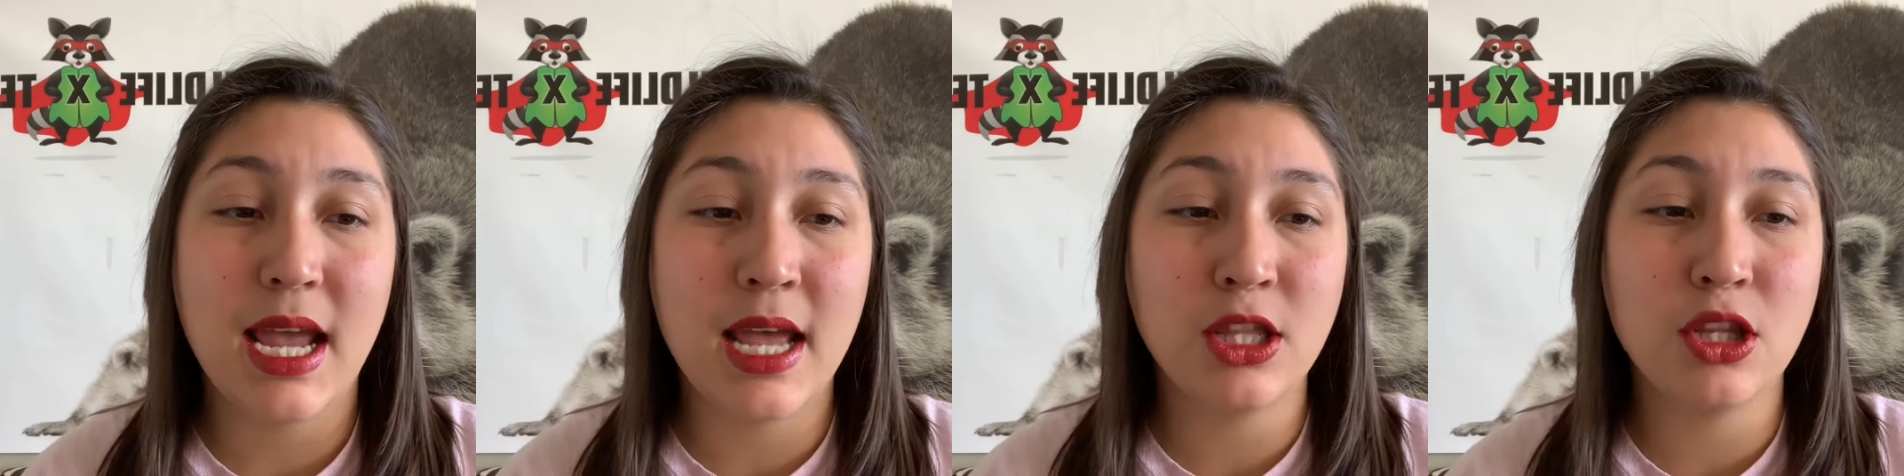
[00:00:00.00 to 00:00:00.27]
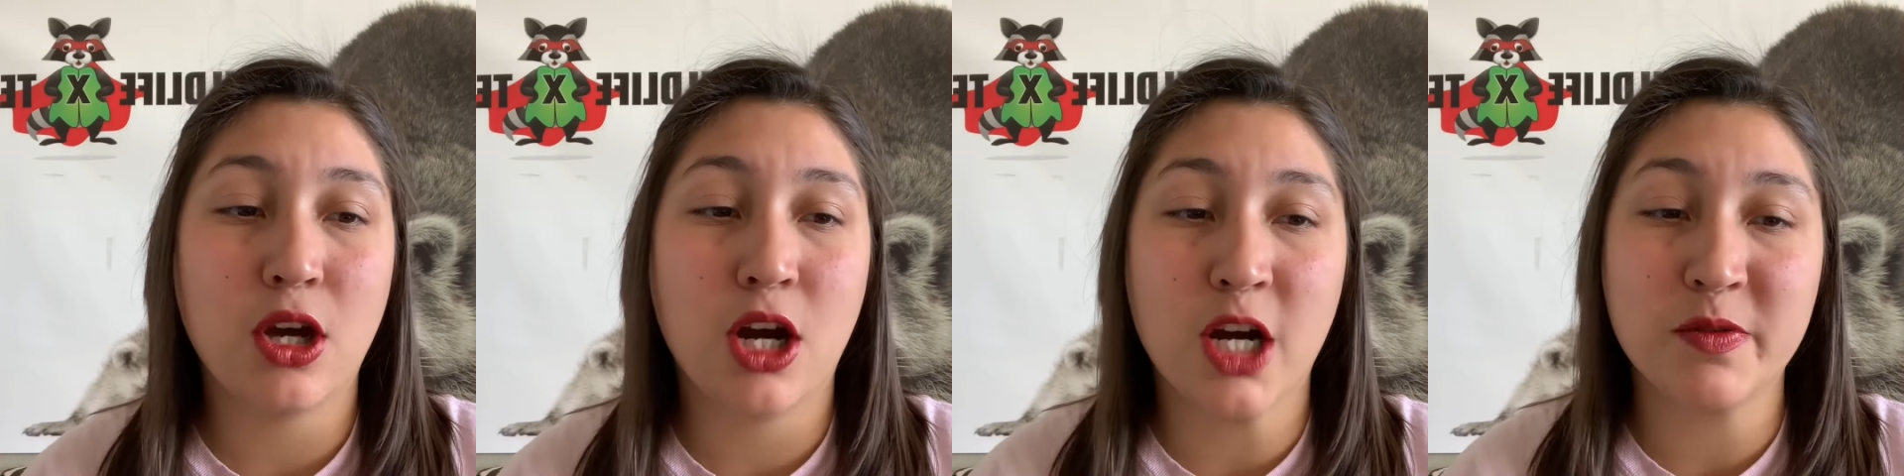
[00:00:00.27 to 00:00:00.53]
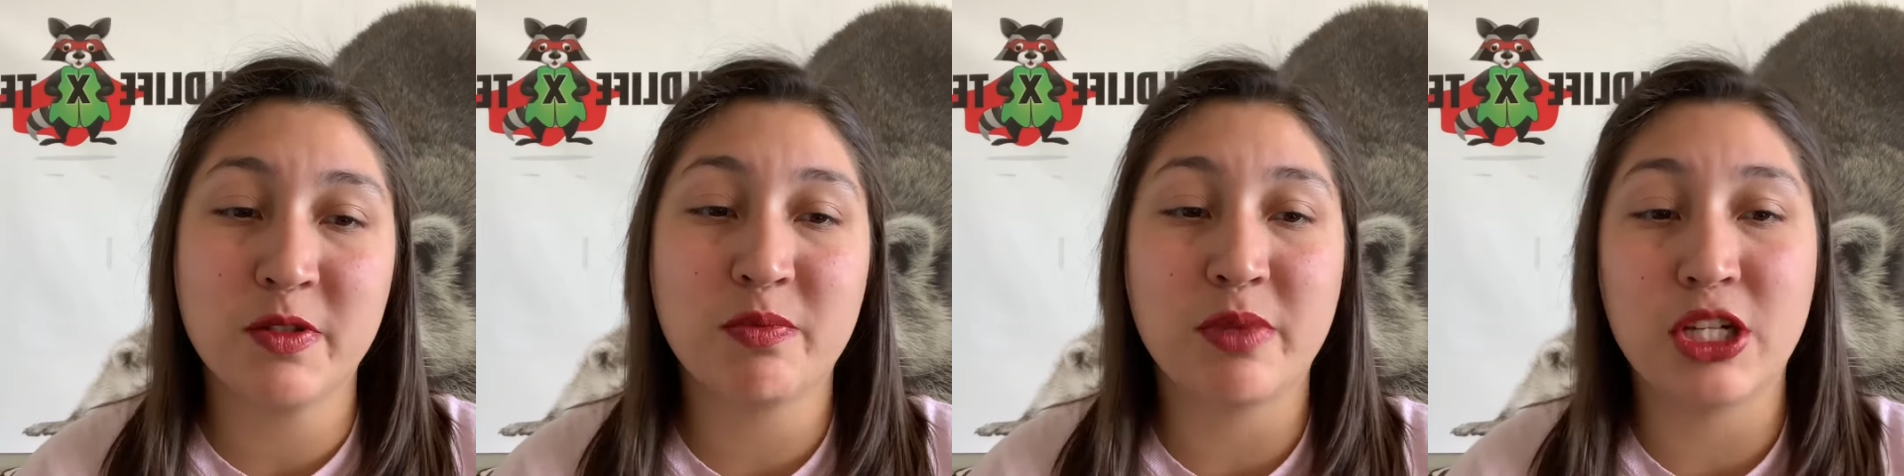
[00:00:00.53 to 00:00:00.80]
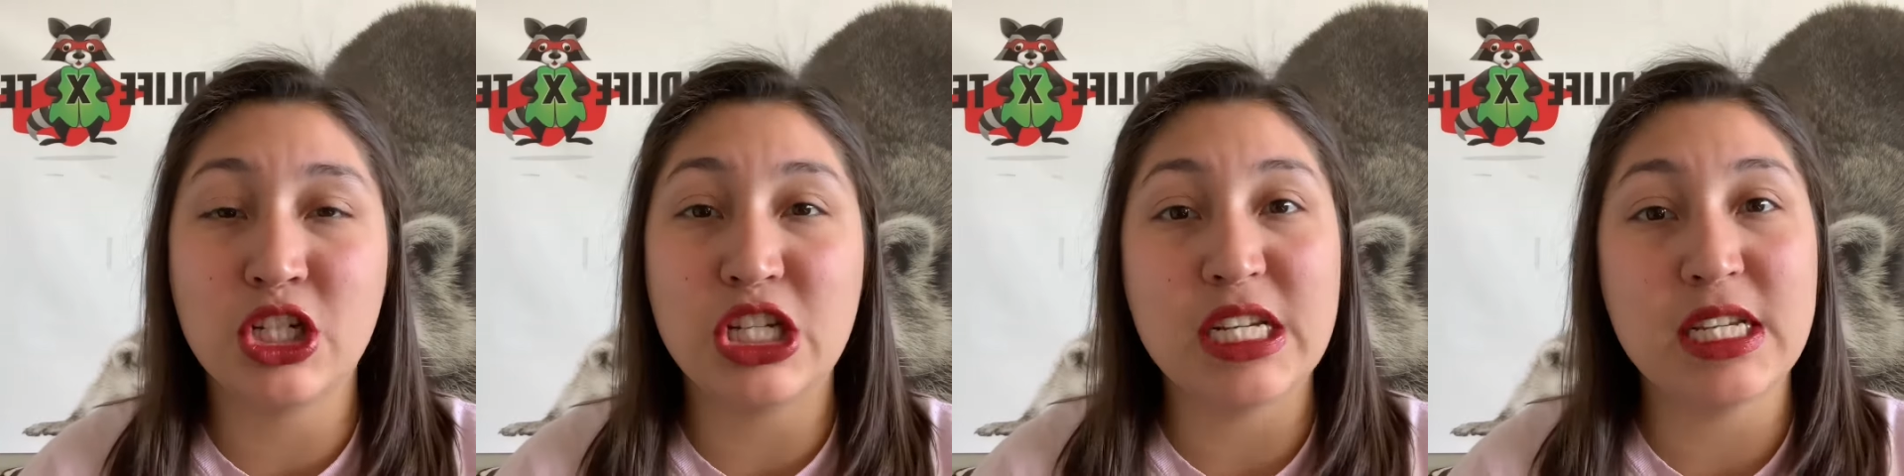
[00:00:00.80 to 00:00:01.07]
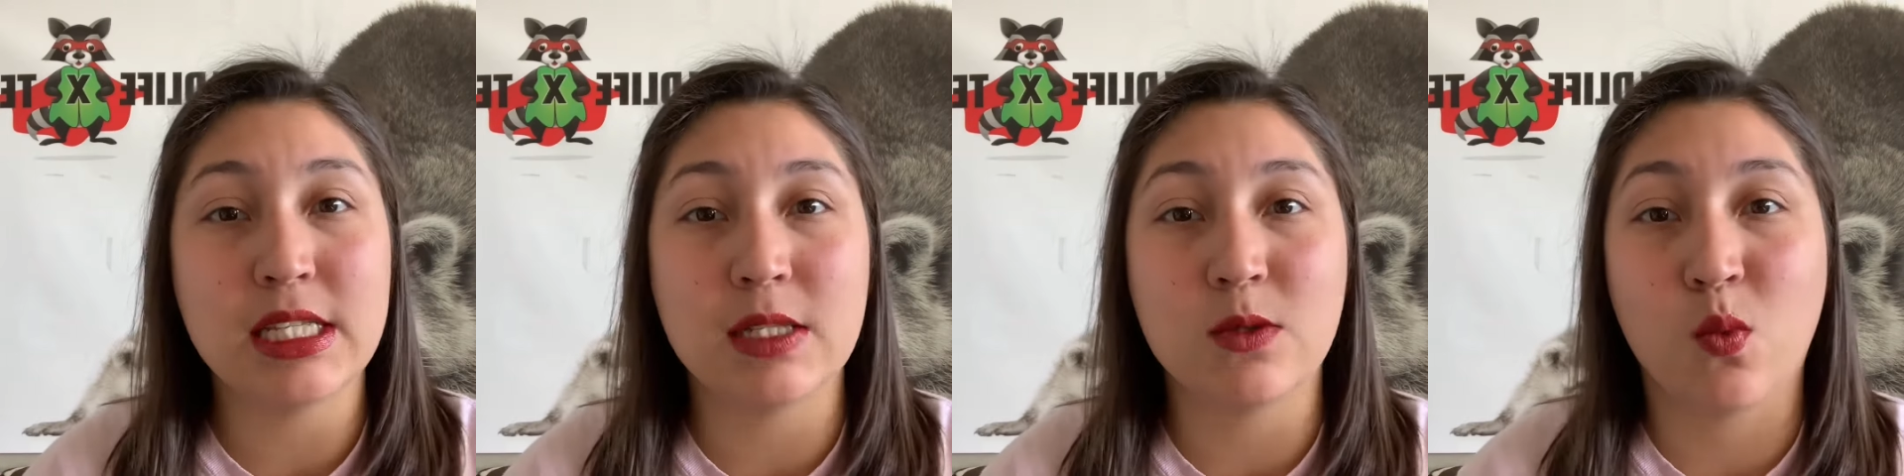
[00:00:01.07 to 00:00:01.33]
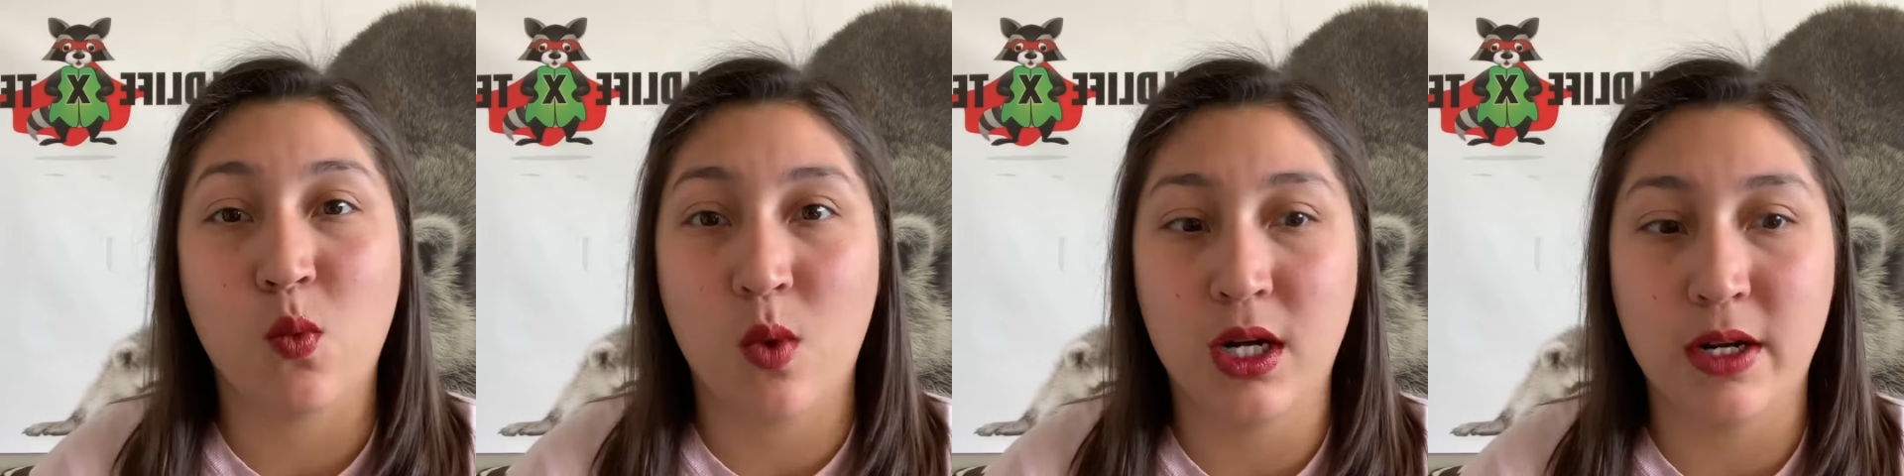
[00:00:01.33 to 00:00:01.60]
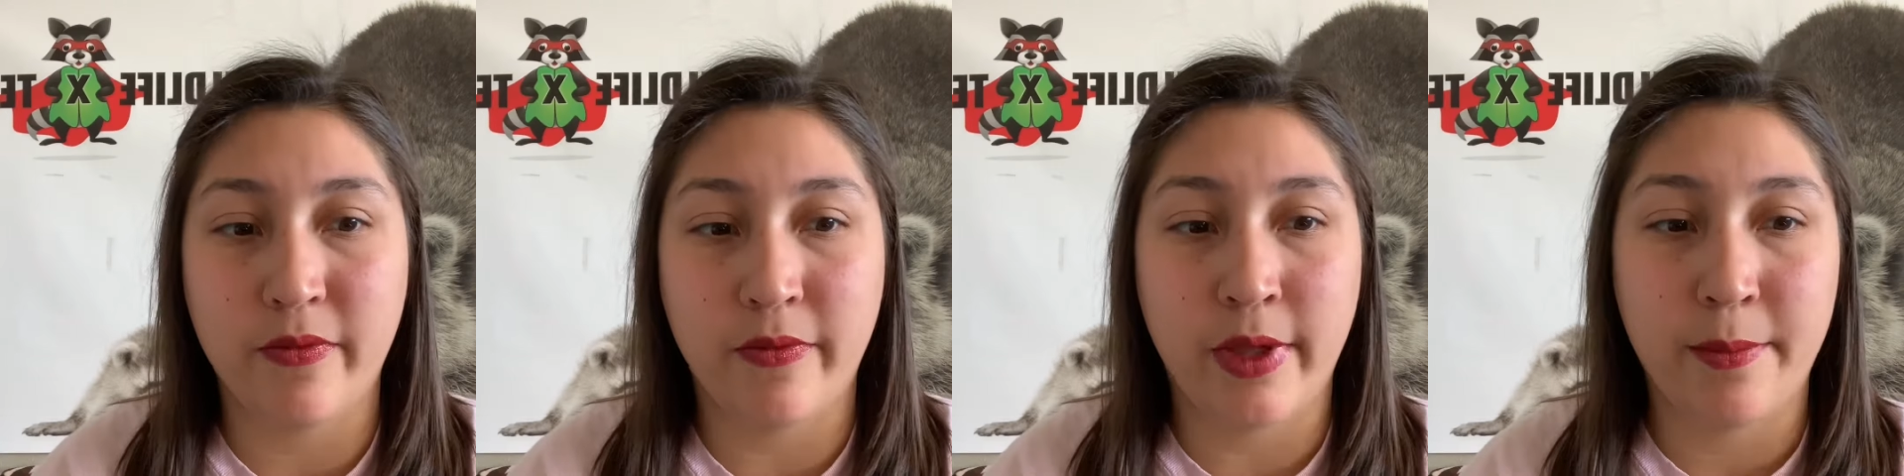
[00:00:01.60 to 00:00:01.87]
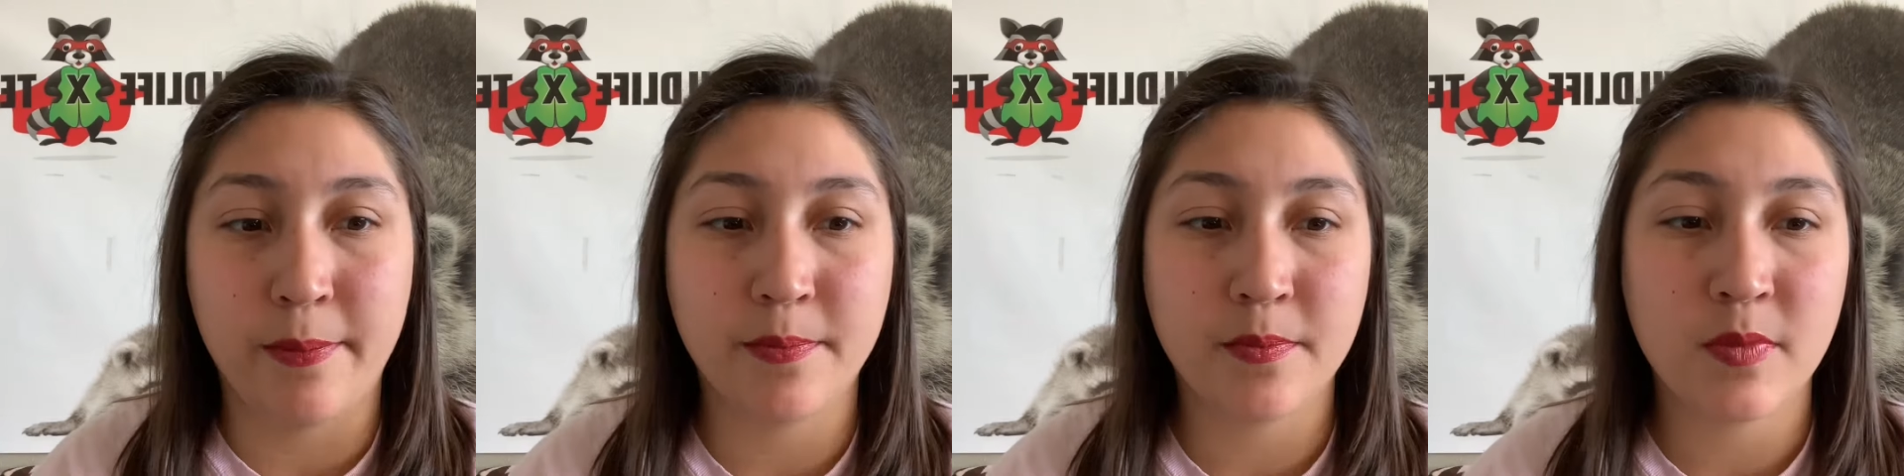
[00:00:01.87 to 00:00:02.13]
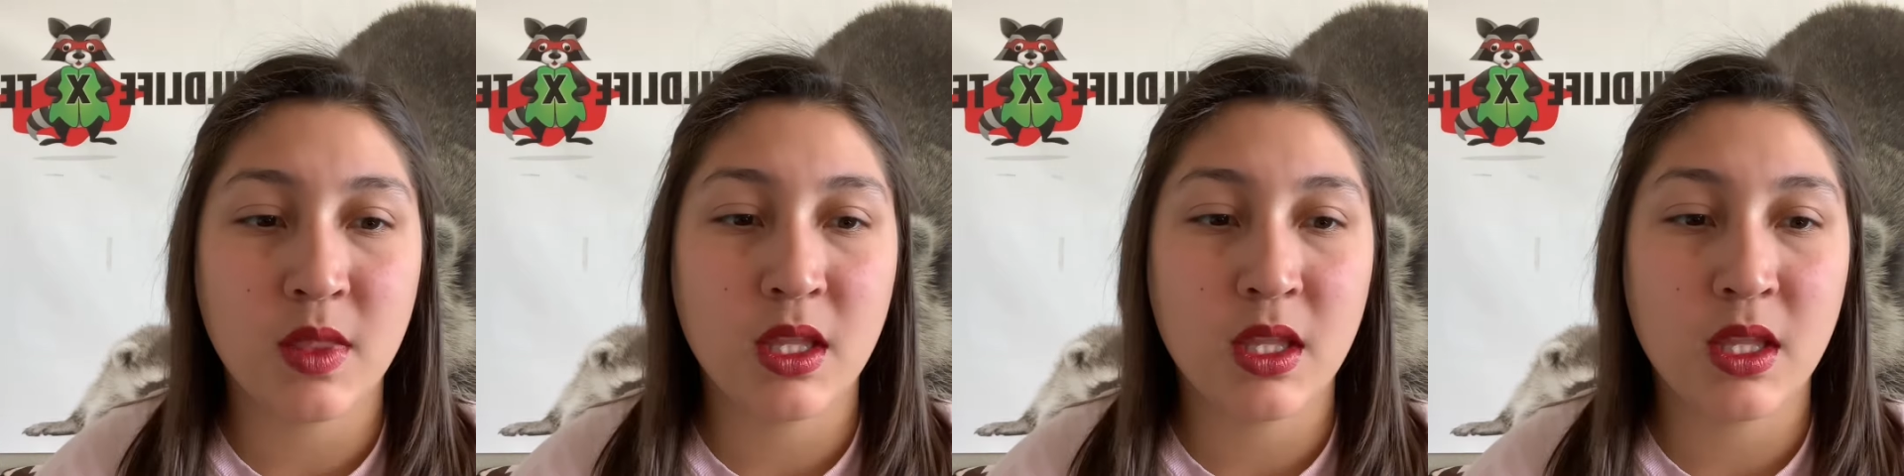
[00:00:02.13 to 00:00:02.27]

and the harp sponge is one of them.